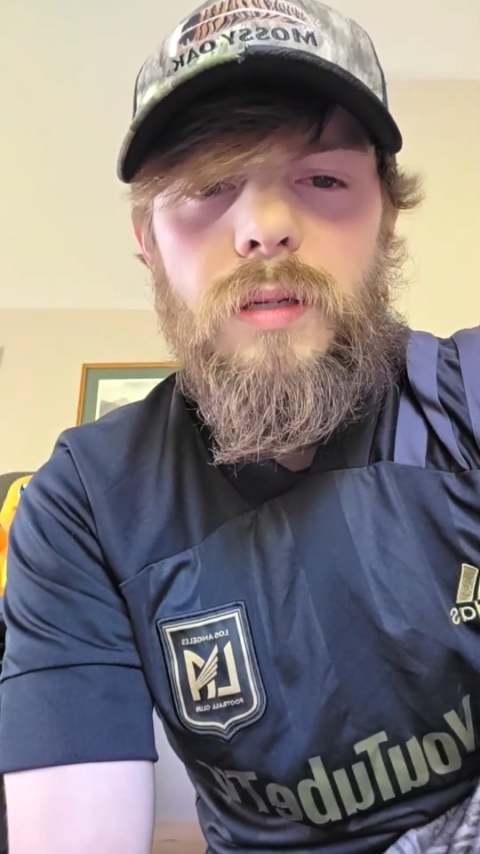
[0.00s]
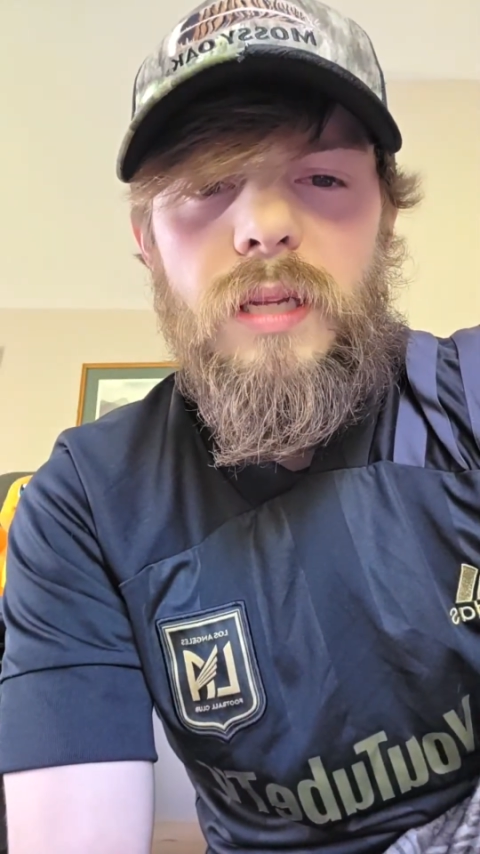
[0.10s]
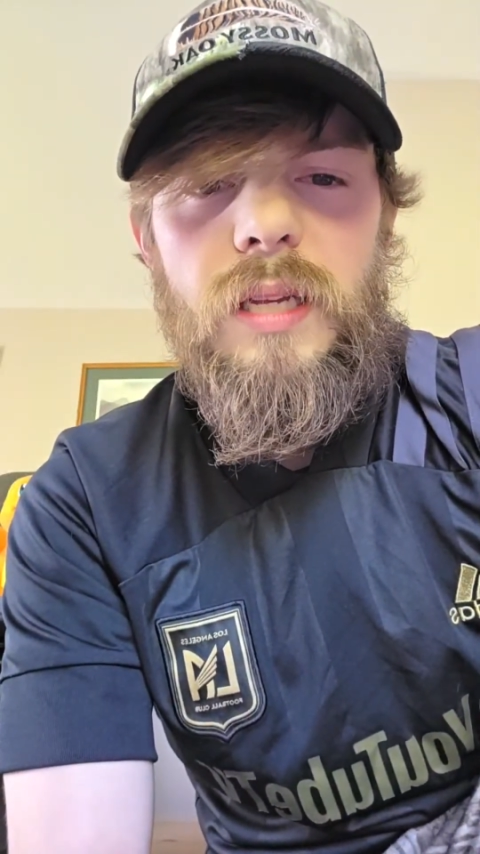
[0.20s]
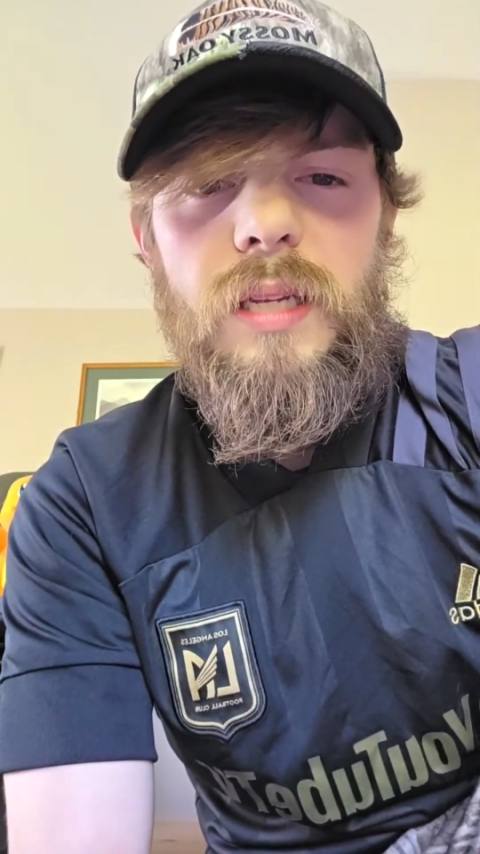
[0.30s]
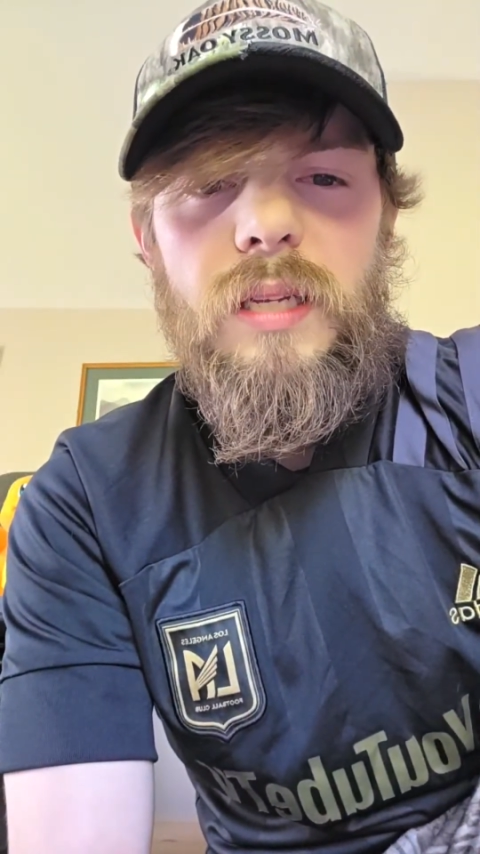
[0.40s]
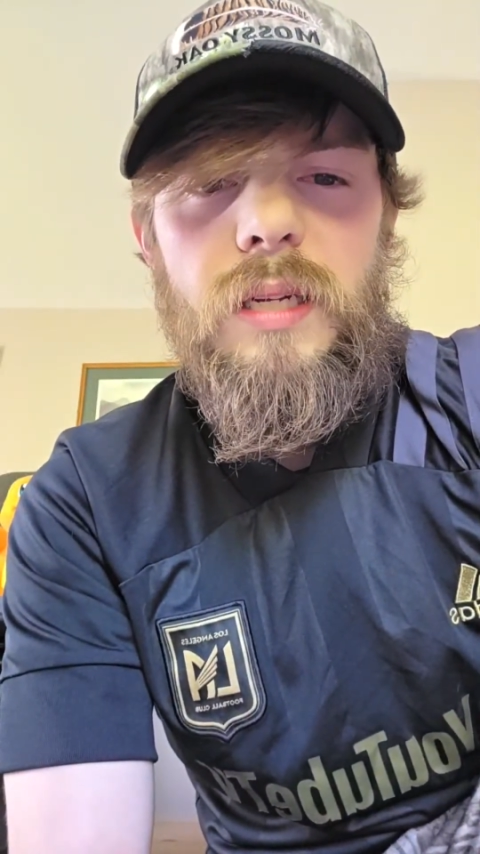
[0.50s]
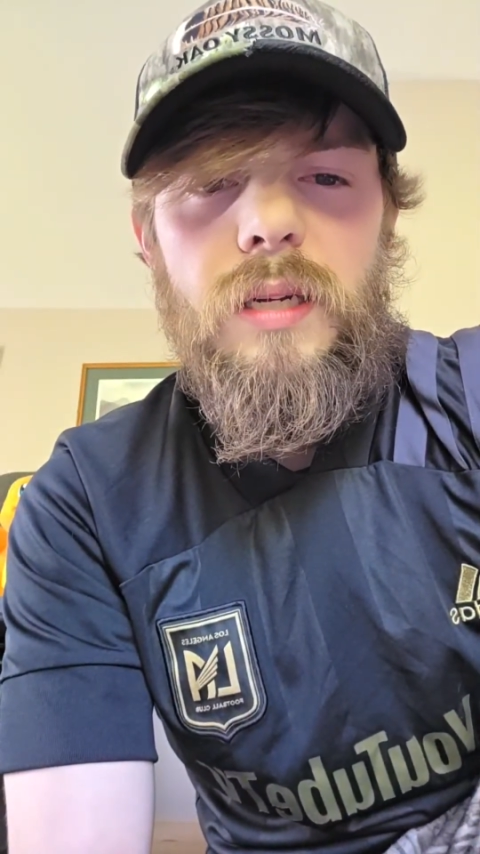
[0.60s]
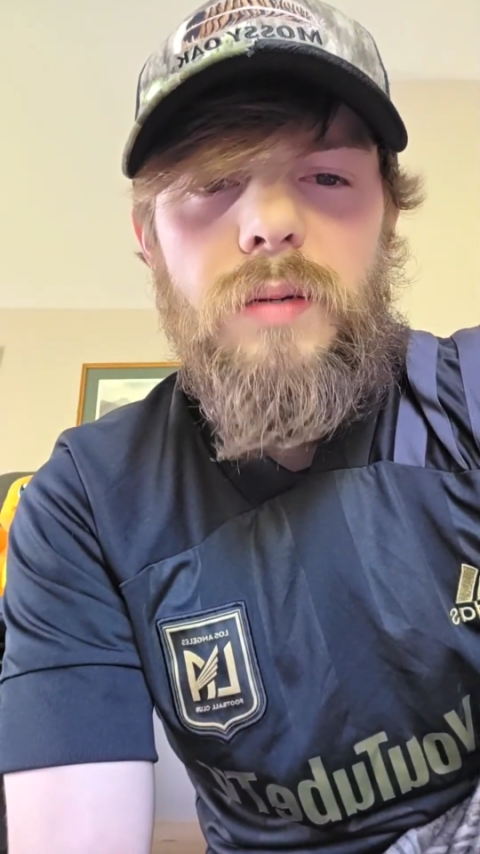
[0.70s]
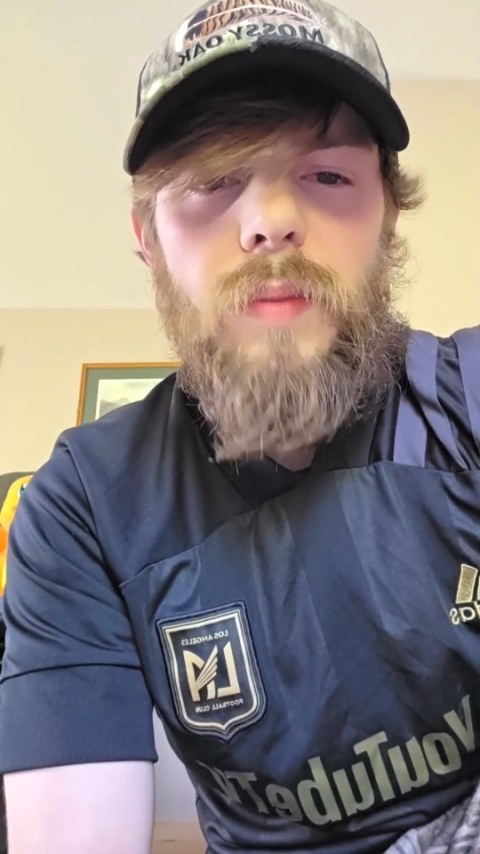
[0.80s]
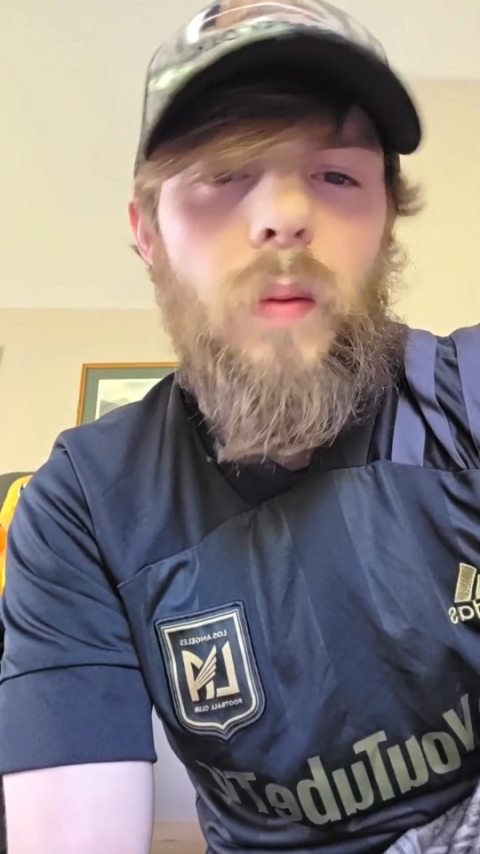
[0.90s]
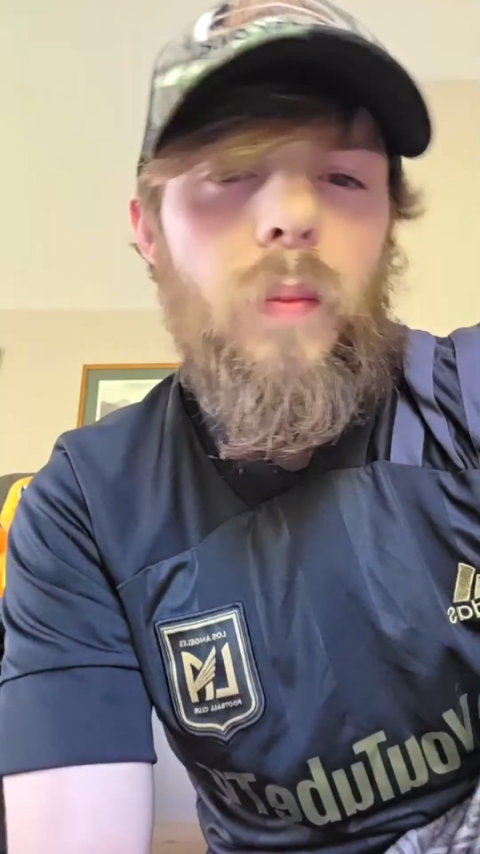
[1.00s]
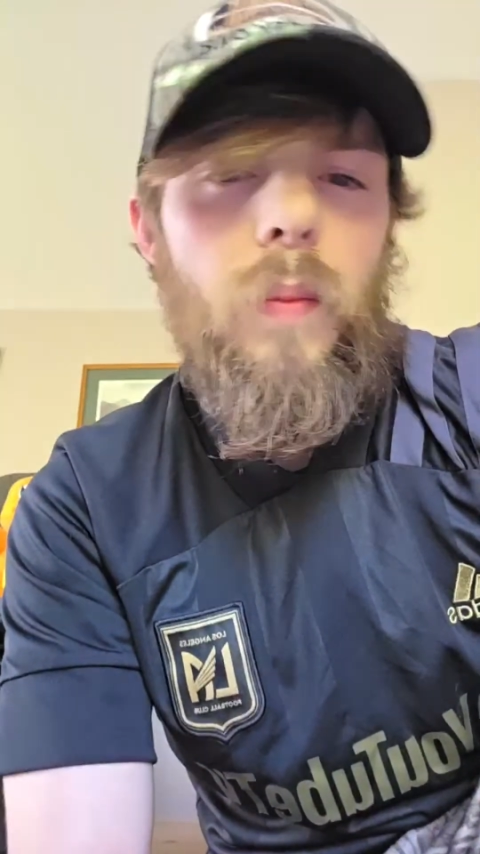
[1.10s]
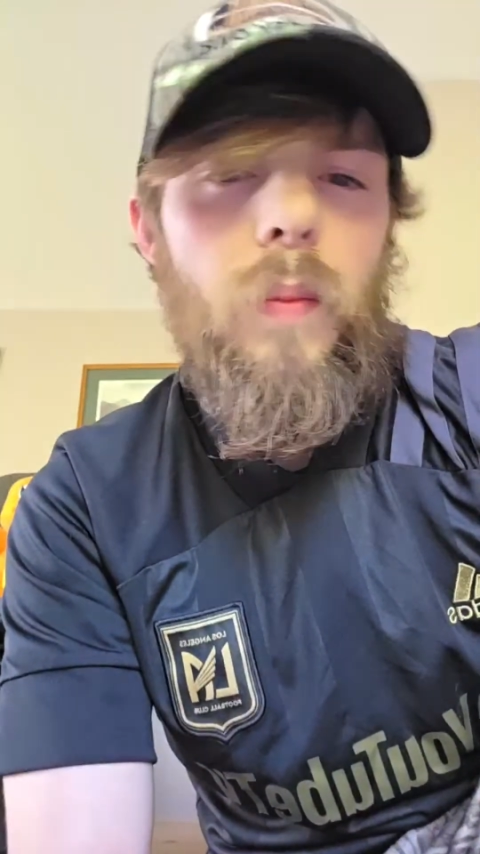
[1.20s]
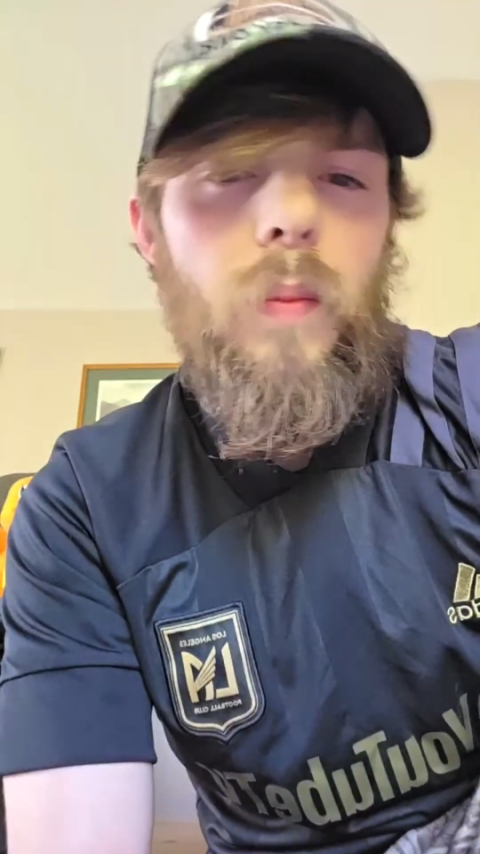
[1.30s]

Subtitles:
Maybe one of